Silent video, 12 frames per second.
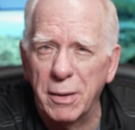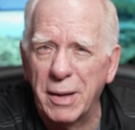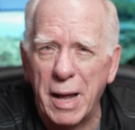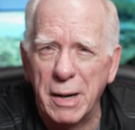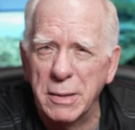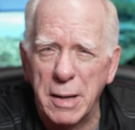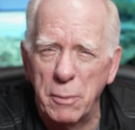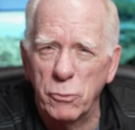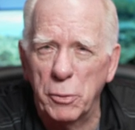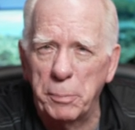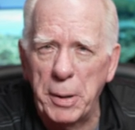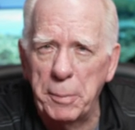a lot of times
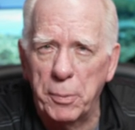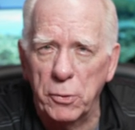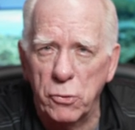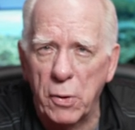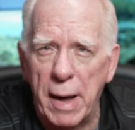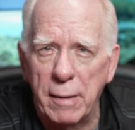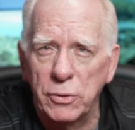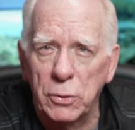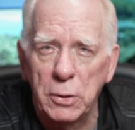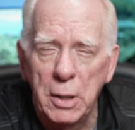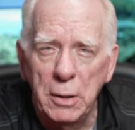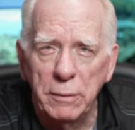when people
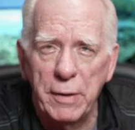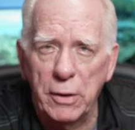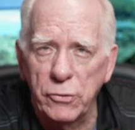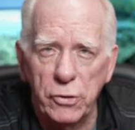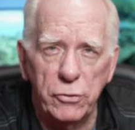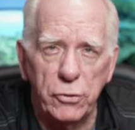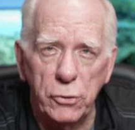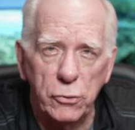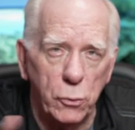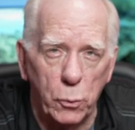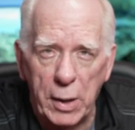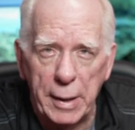travel, they'll just
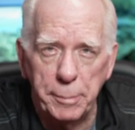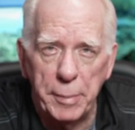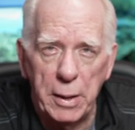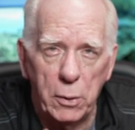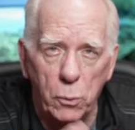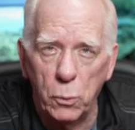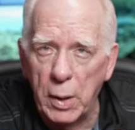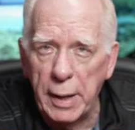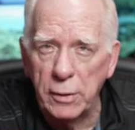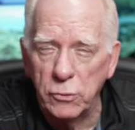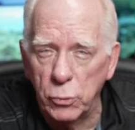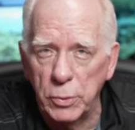use a weight belt and
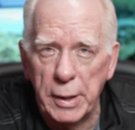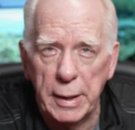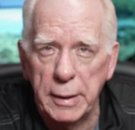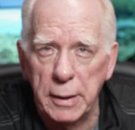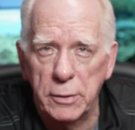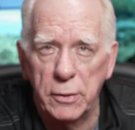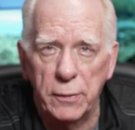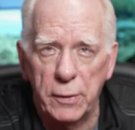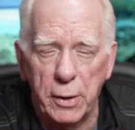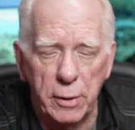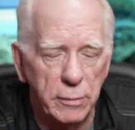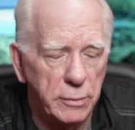weights when they get to
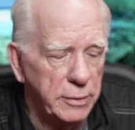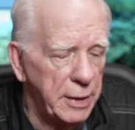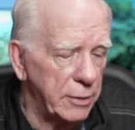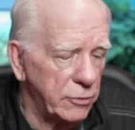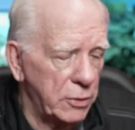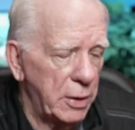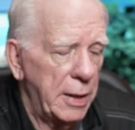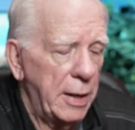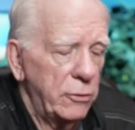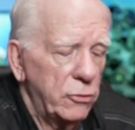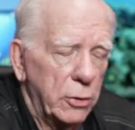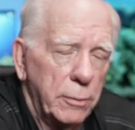their
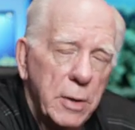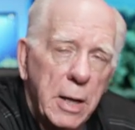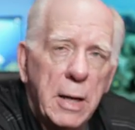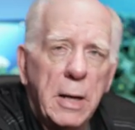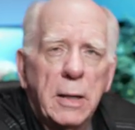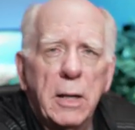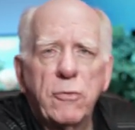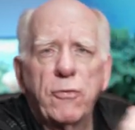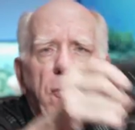destination. Let's